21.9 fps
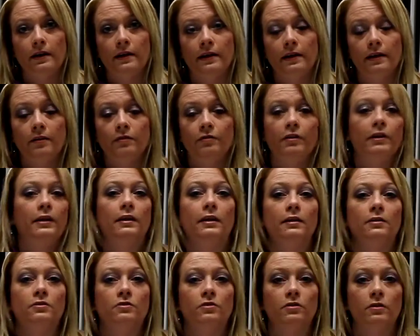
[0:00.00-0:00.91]
and if I
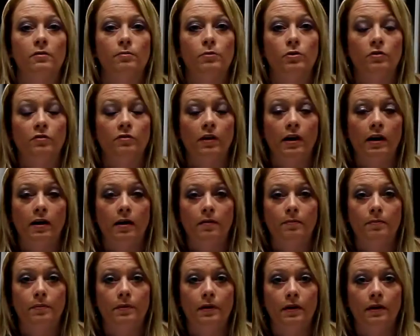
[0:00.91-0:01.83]
need to move
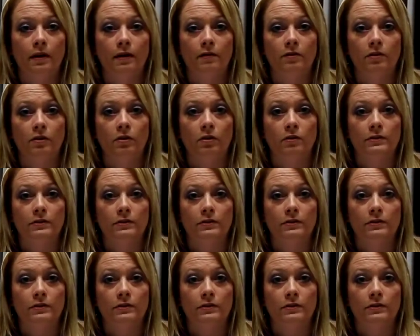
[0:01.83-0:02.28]
up a level,